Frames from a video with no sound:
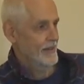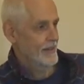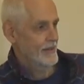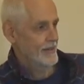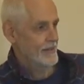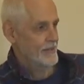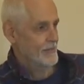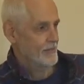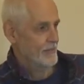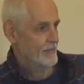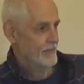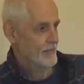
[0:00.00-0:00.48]

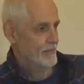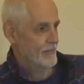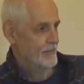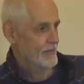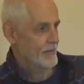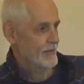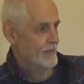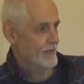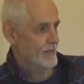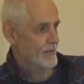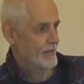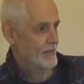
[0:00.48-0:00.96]
The
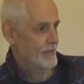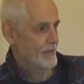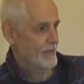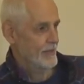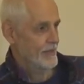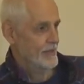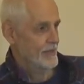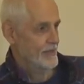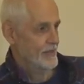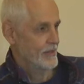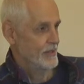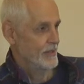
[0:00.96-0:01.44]

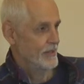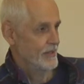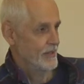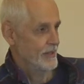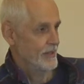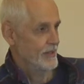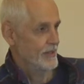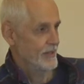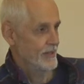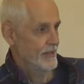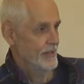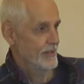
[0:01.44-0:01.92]
That's it.
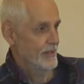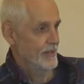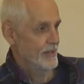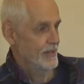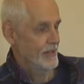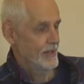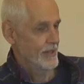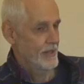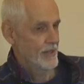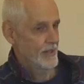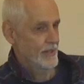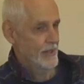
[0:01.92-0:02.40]

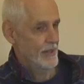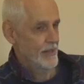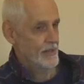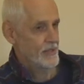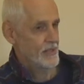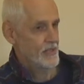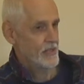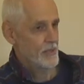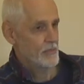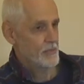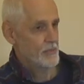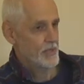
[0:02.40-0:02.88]
Our
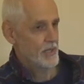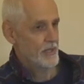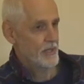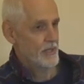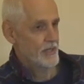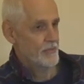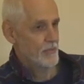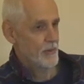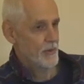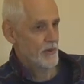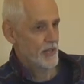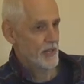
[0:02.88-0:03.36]
subject
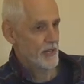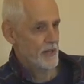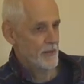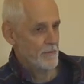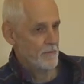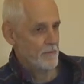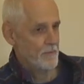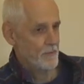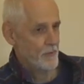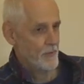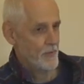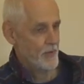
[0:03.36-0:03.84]
this morning
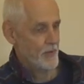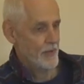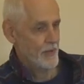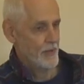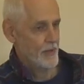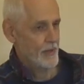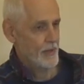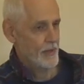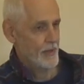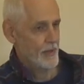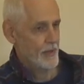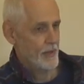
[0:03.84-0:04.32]

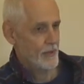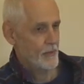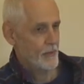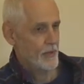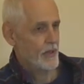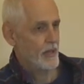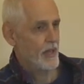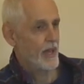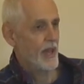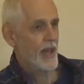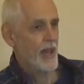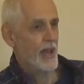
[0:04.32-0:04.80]

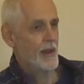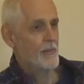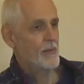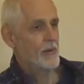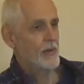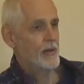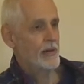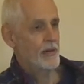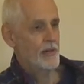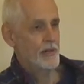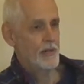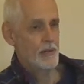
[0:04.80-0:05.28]
with the
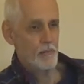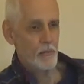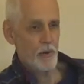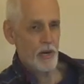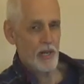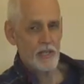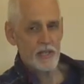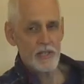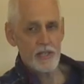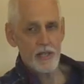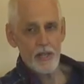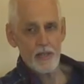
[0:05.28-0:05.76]
hammer that
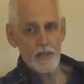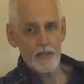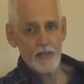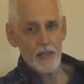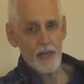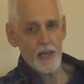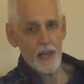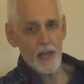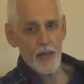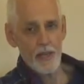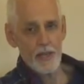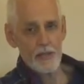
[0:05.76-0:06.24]
breaks down the
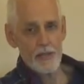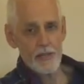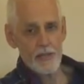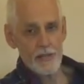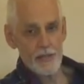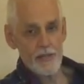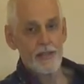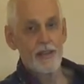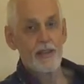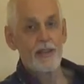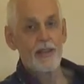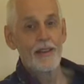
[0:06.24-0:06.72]

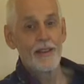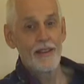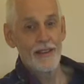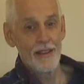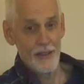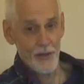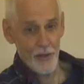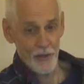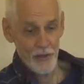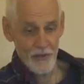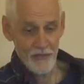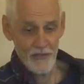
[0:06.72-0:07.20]
caste
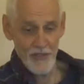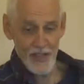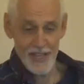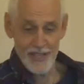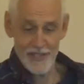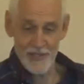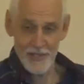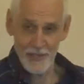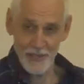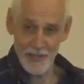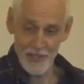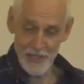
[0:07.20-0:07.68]
health
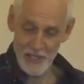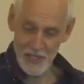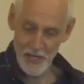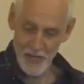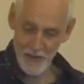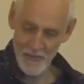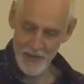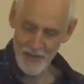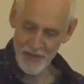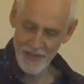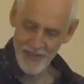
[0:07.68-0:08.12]
evangelism.